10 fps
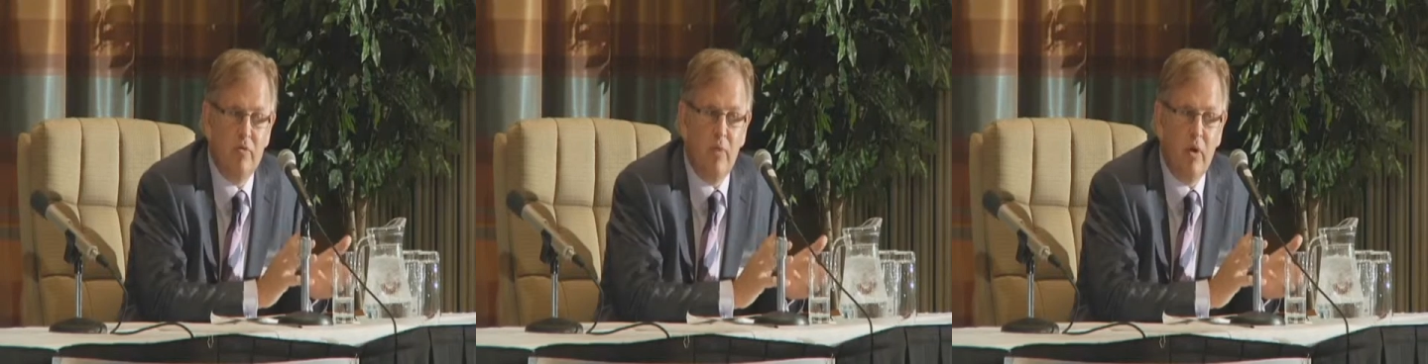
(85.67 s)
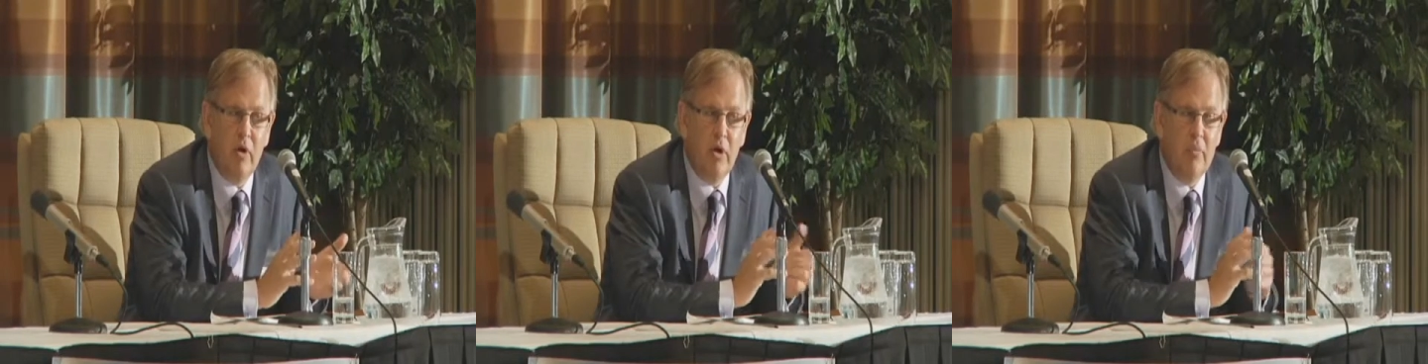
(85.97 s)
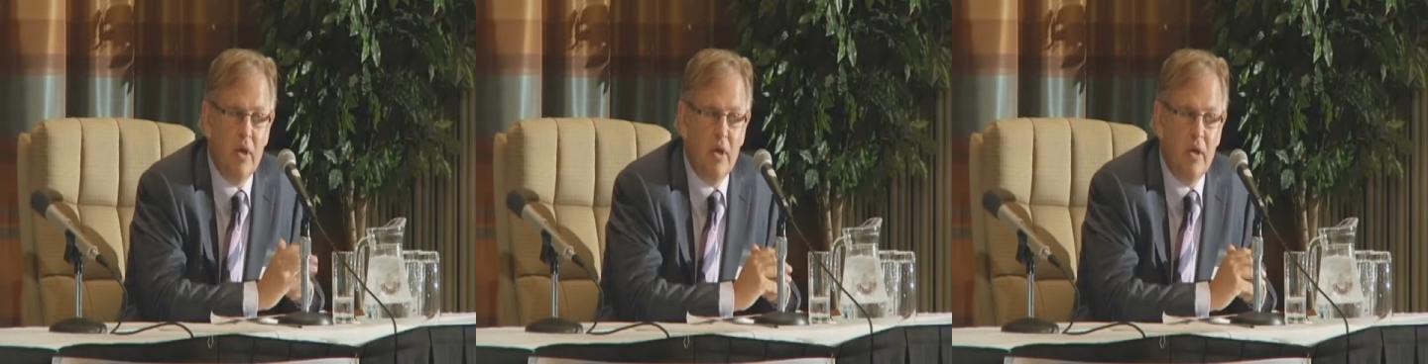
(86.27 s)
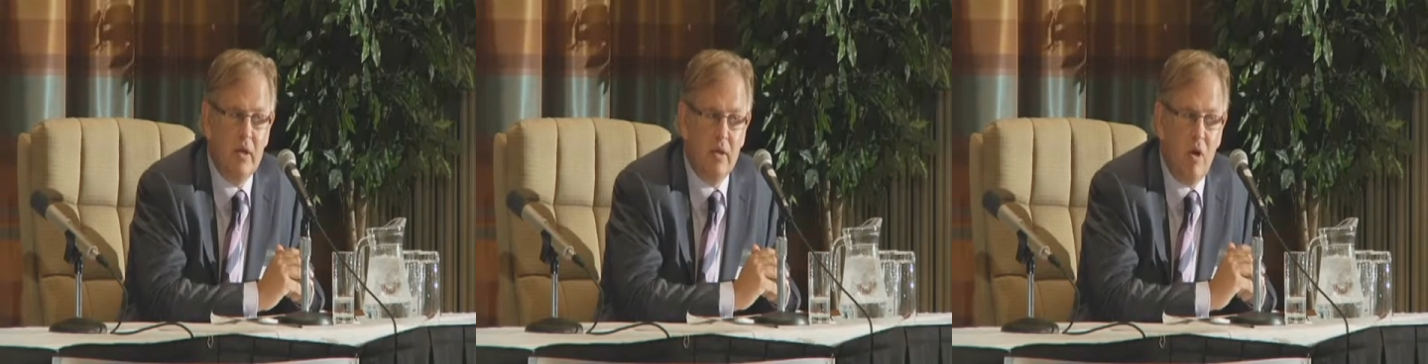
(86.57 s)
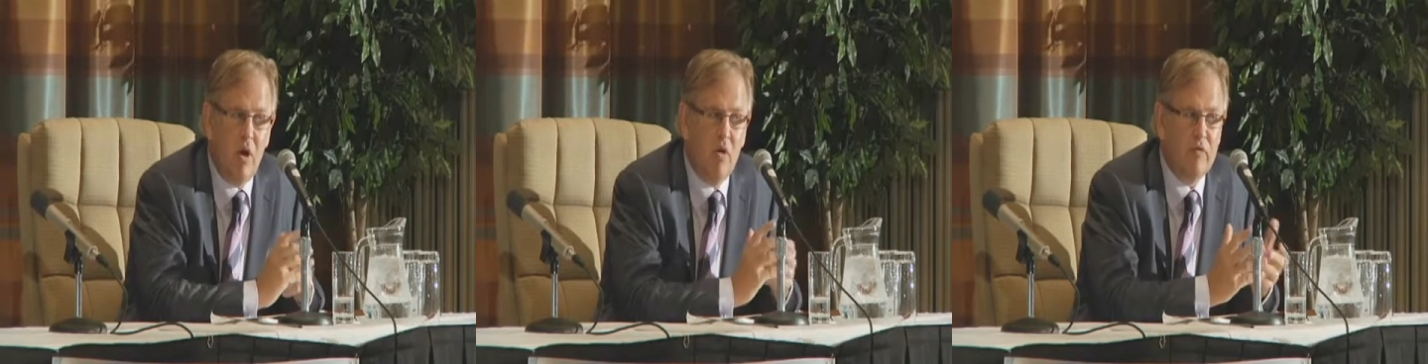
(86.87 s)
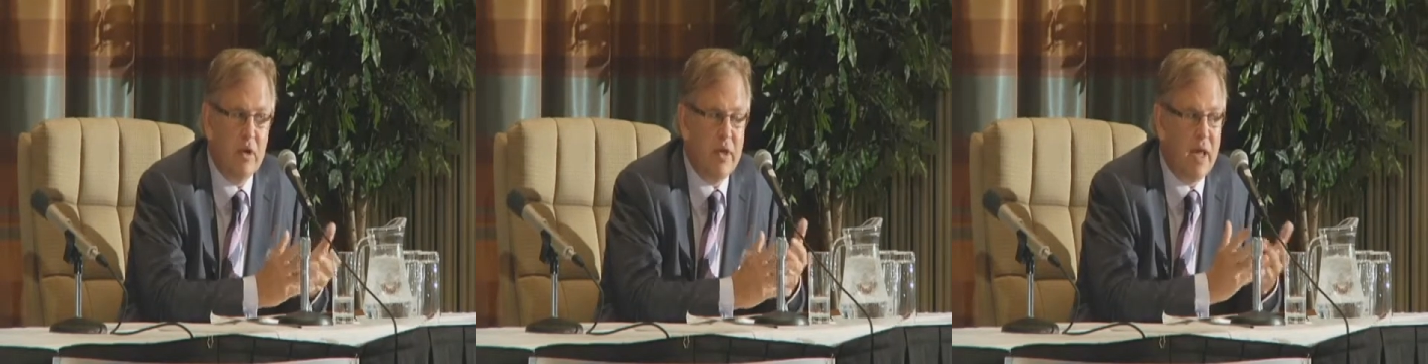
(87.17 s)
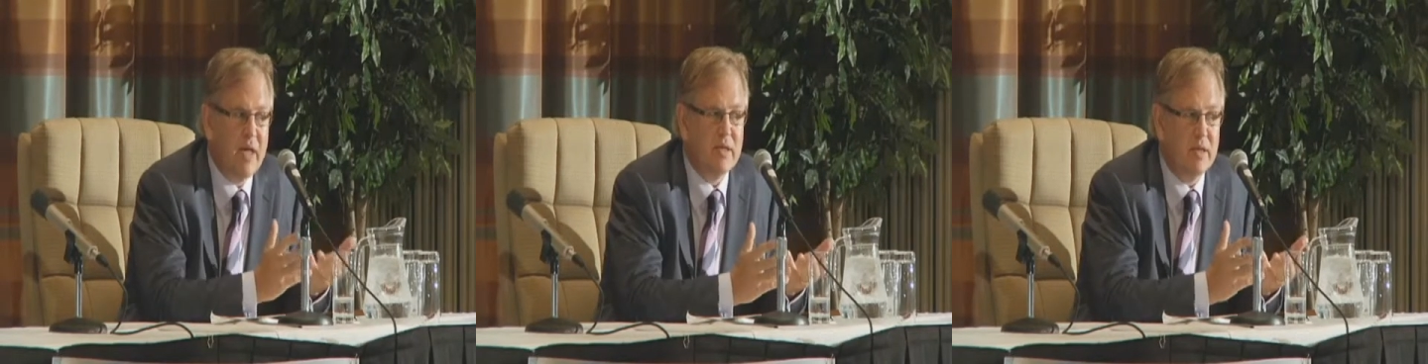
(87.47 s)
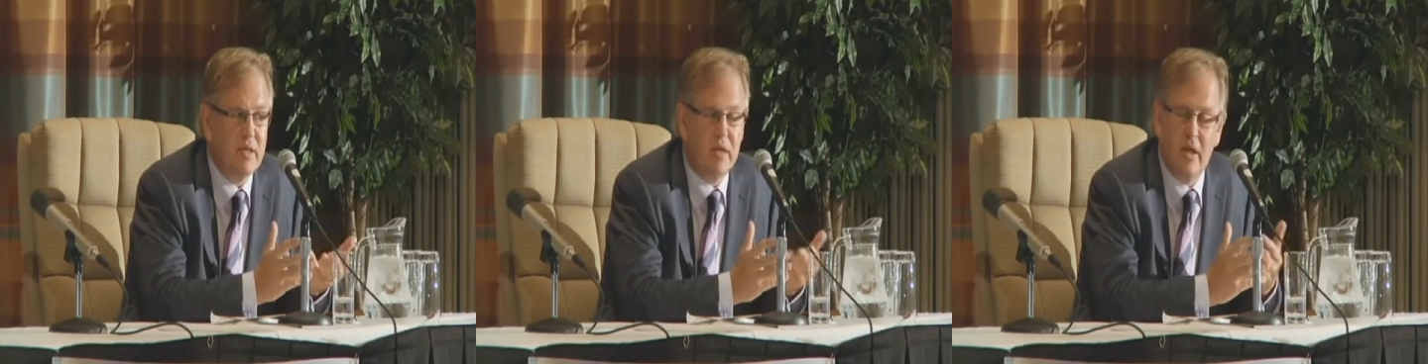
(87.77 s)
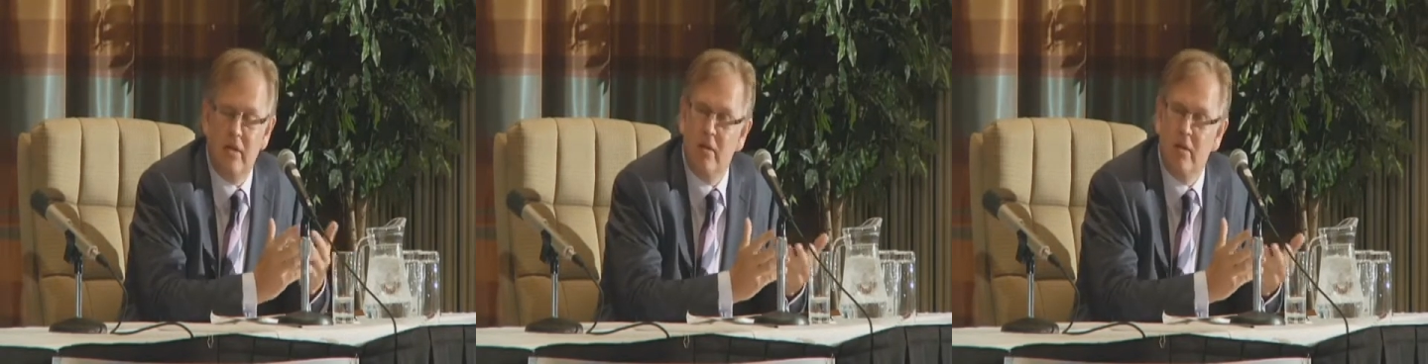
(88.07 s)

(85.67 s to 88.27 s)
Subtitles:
party, often it has, again,